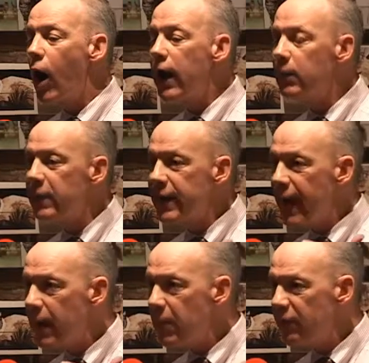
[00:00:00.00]
it
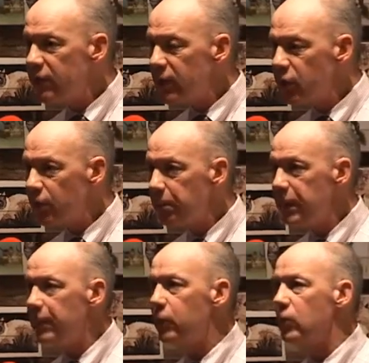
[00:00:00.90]
became evident to
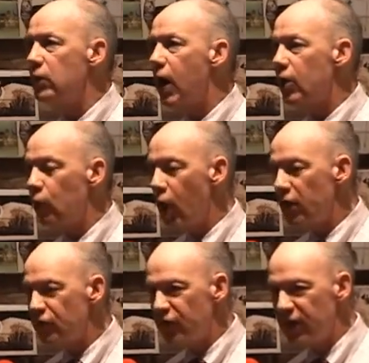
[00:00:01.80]
people
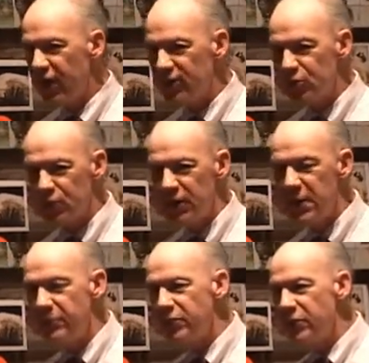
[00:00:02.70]
across the country
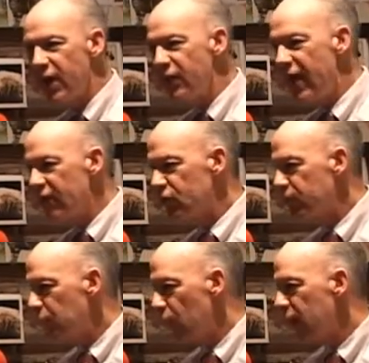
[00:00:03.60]
that
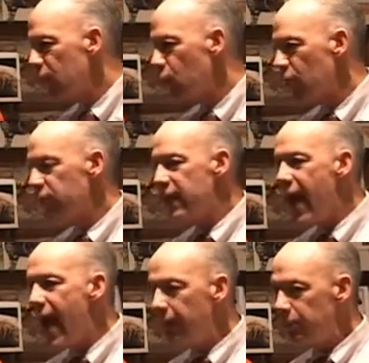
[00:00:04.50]
spring, where the
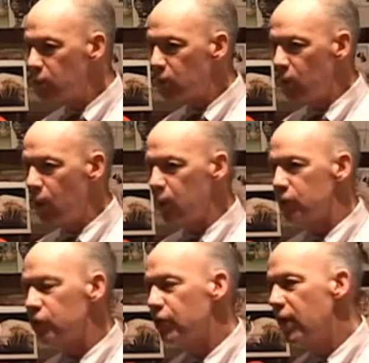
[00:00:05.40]
apple
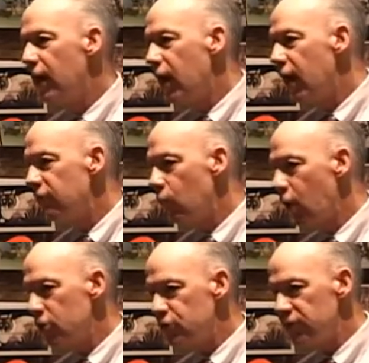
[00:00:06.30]
growers of
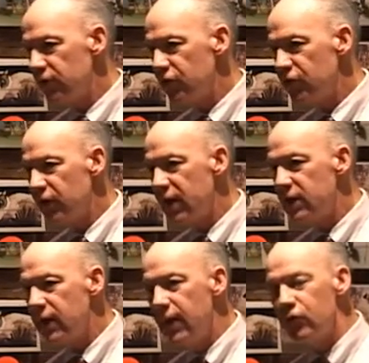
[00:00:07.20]
Washington
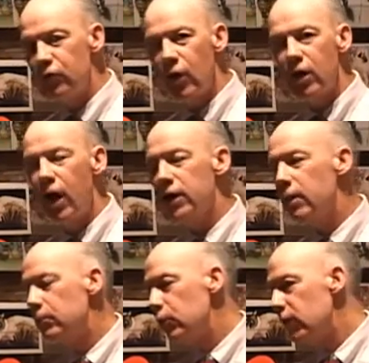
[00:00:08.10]
State struck on a
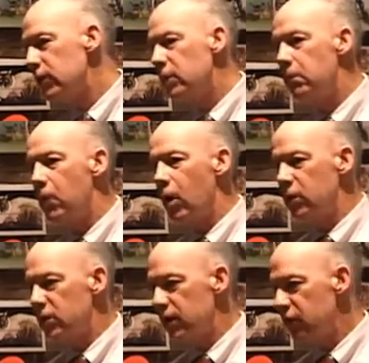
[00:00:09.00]
brilliant
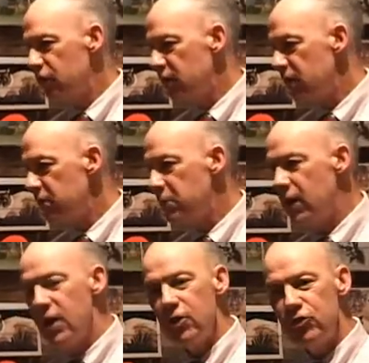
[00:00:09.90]
marketing scheme.
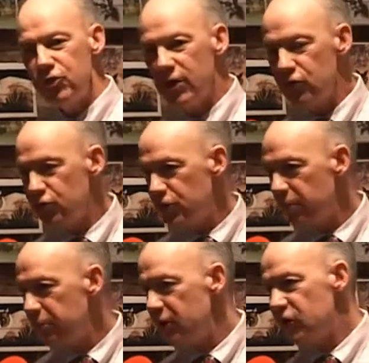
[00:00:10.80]
Just
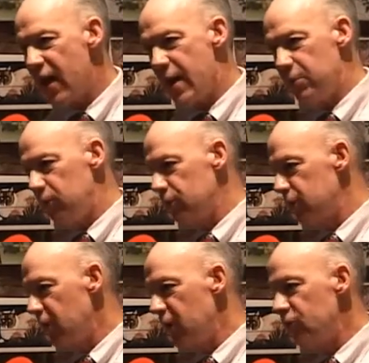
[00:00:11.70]
ship these
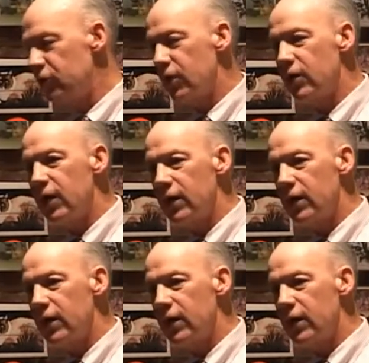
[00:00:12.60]
apples to